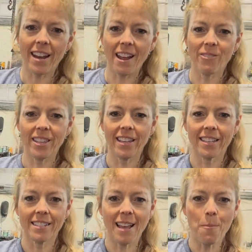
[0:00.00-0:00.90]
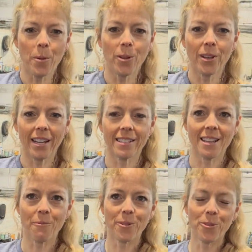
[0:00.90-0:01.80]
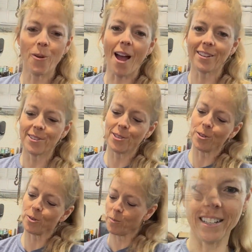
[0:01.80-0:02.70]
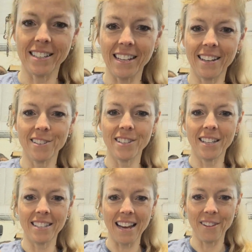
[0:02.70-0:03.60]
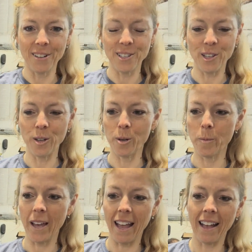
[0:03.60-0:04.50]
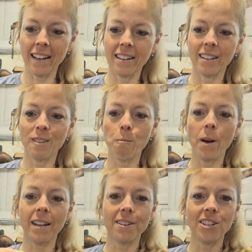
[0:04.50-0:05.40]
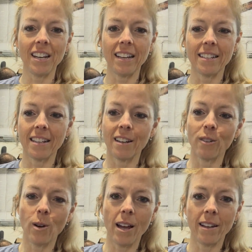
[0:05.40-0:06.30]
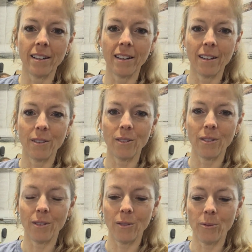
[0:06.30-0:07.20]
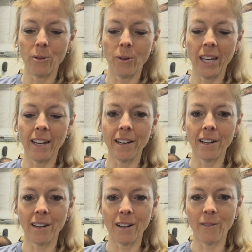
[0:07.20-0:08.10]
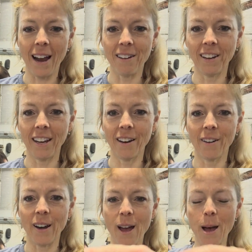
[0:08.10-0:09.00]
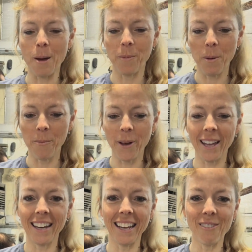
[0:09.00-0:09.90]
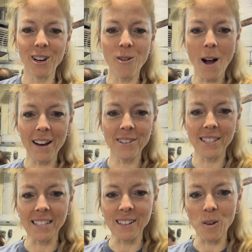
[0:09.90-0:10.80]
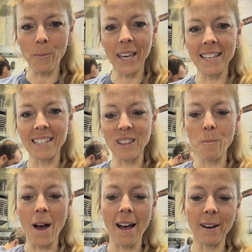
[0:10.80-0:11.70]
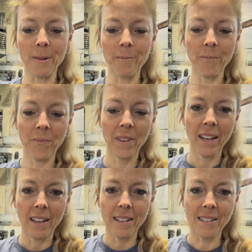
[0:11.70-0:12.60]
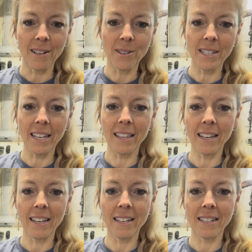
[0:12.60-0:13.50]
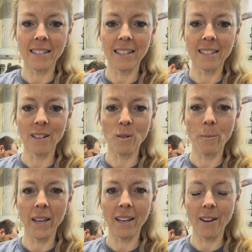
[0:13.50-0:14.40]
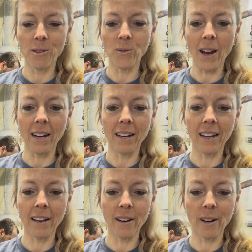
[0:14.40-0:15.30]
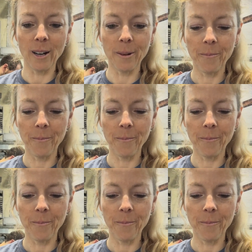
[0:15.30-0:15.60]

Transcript: everything assembled except for the rod tubes. Here's the tether tube, and the bungee is gonna run through here, around here, and up, but it requires this little piece at the bottom. So see this little bit goes right in here